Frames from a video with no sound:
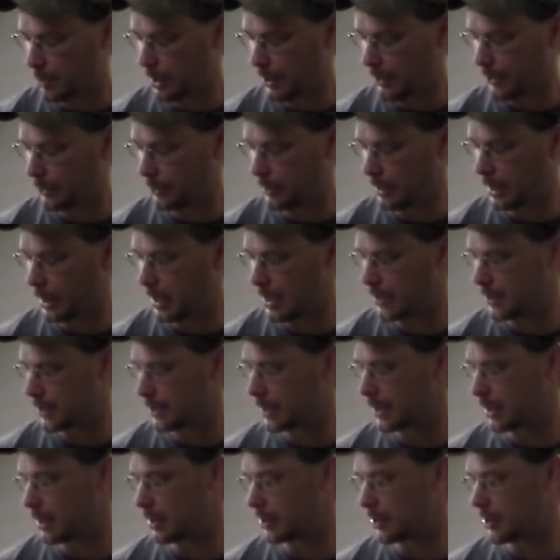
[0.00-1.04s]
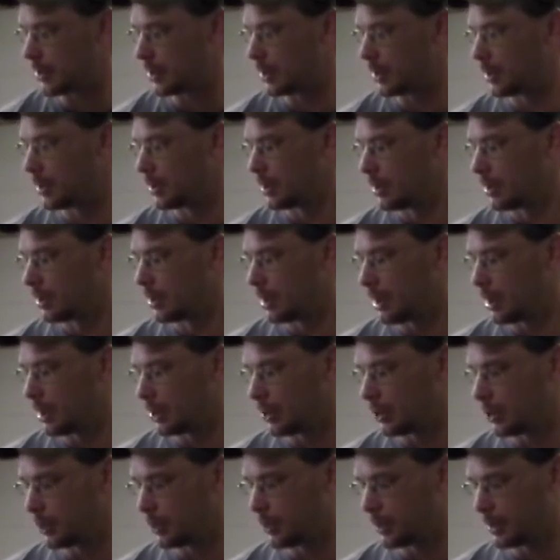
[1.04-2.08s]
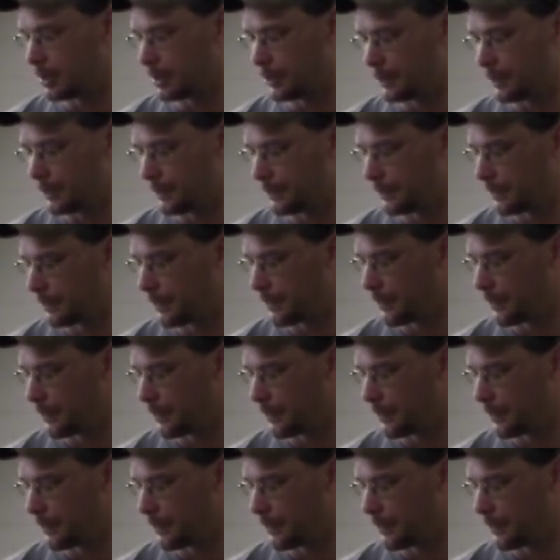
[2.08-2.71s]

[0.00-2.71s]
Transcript: by 3/8 inch aluminum